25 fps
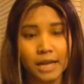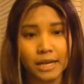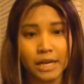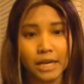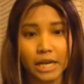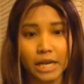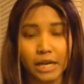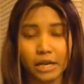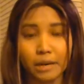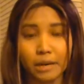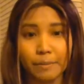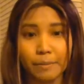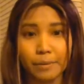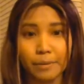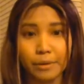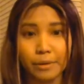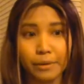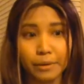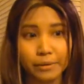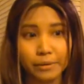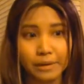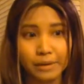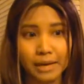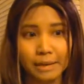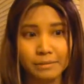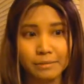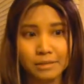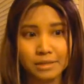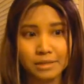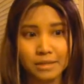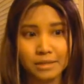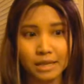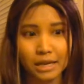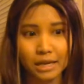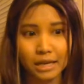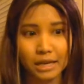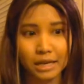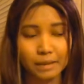There are programs
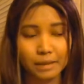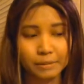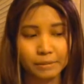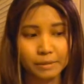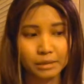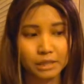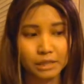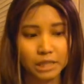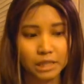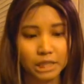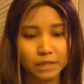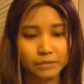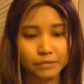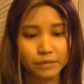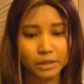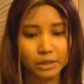that I believe